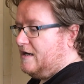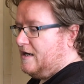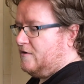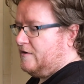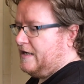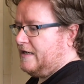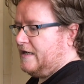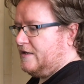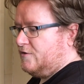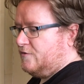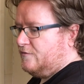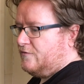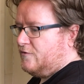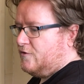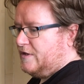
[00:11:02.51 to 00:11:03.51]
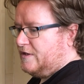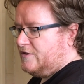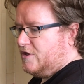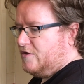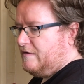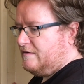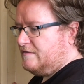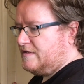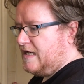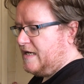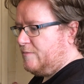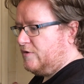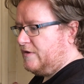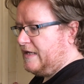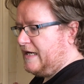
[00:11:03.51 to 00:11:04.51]
I'll get that done for you. Turnaround
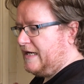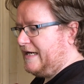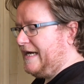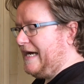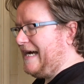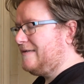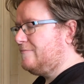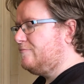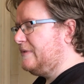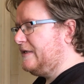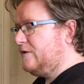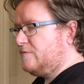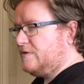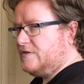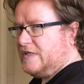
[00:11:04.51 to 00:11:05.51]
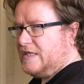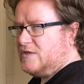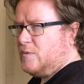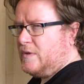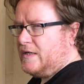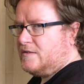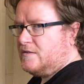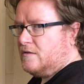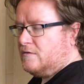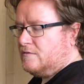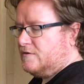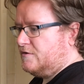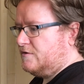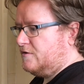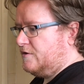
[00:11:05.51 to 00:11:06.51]
time on that can be up to 6 weeks though,
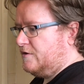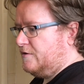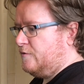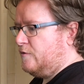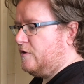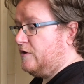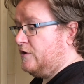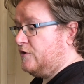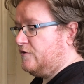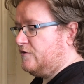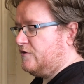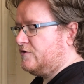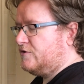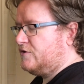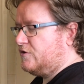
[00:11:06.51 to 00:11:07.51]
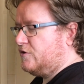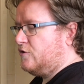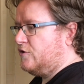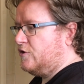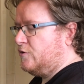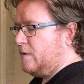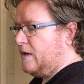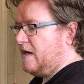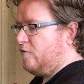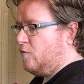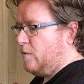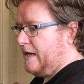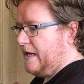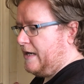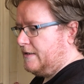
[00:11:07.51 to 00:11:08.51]
just so you are
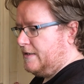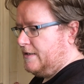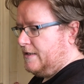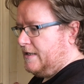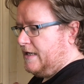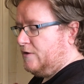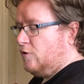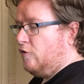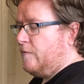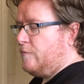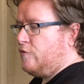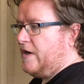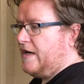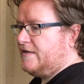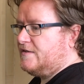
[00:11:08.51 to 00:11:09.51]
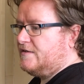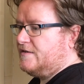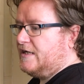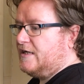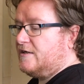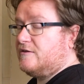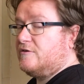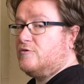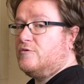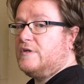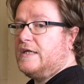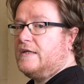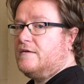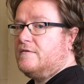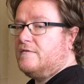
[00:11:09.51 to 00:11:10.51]
aware. And all the prices include
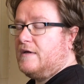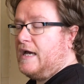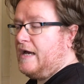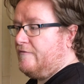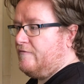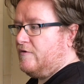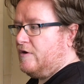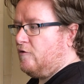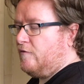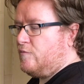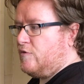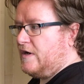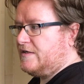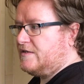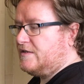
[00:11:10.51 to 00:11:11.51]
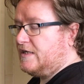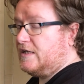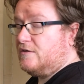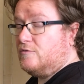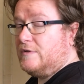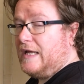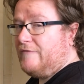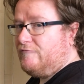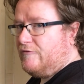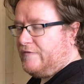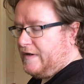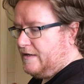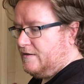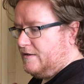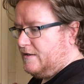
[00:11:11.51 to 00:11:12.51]

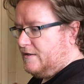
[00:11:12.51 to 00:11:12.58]
everything.